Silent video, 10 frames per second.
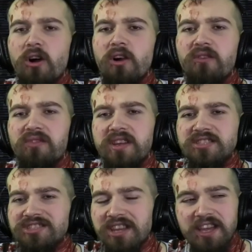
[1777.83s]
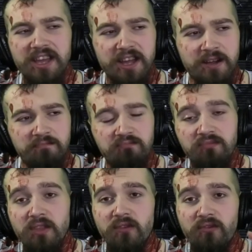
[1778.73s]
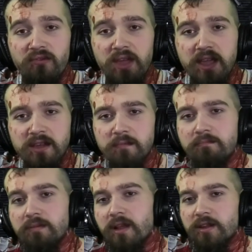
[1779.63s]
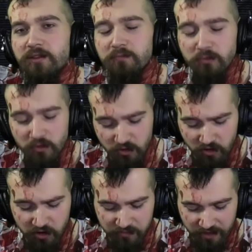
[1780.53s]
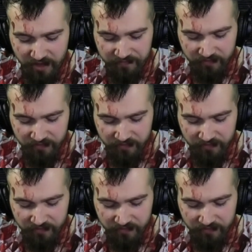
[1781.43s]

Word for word: all of this fake blood on me,